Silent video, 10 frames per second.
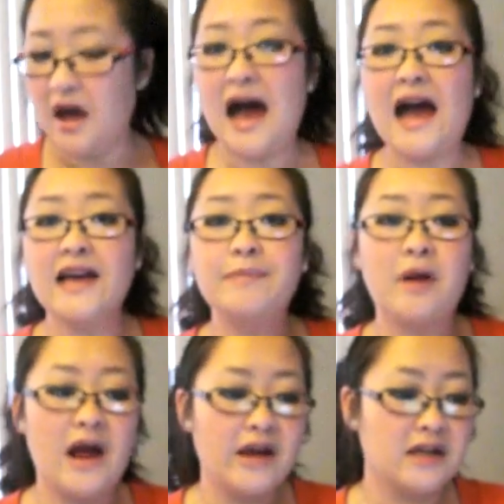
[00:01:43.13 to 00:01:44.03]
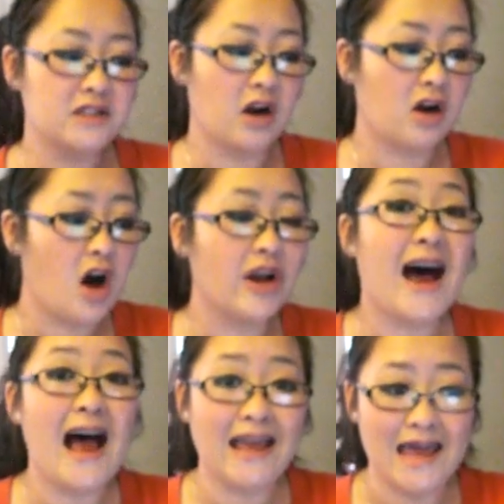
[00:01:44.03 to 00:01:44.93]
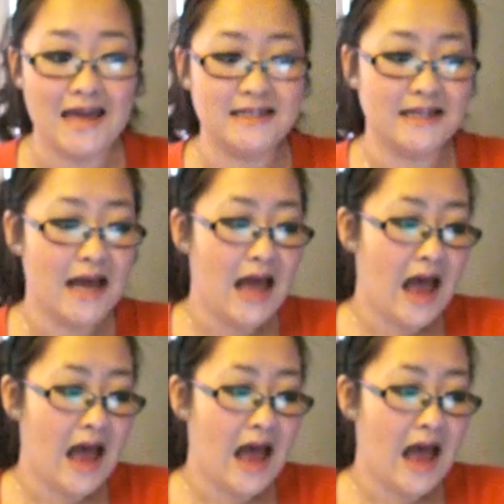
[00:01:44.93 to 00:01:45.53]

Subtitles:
eye products are called eye candy,